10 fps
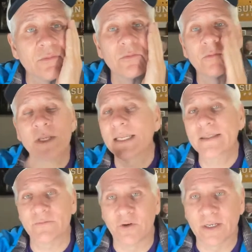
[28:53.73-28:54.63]

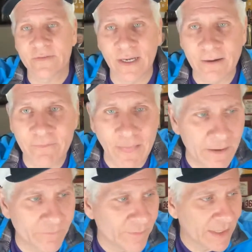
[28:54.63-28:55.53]

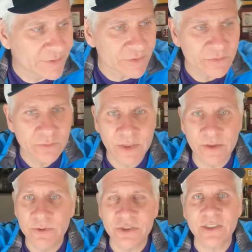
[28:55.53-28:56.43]
the Masters. Really,
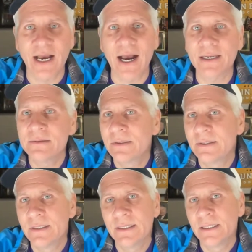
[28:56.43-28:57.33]
we just got,
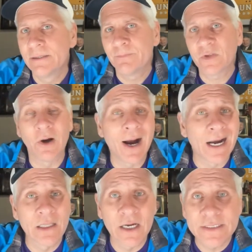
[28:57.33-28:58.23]

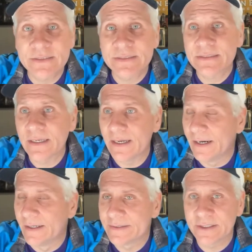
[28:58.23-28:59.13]
highlights
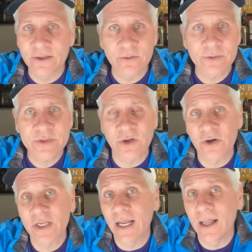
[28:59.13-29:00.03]
and, we
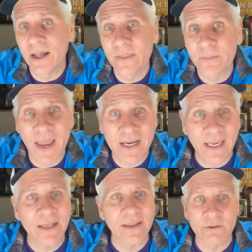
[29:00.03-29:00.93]
started on the back
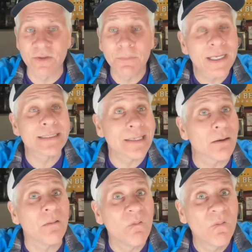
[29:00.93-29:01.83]
end. That was a big
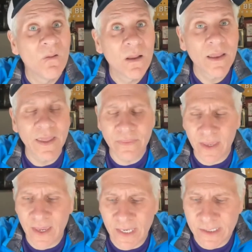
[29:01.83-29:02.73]
deal. And
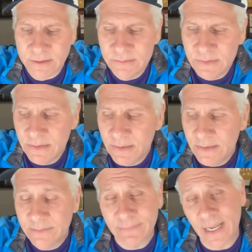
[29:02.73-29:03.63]
then
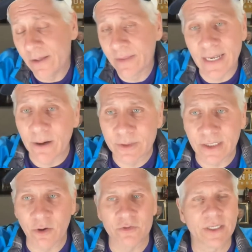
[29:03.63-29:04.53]
now we get
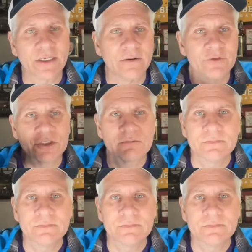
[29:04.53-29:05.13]
all day coverage.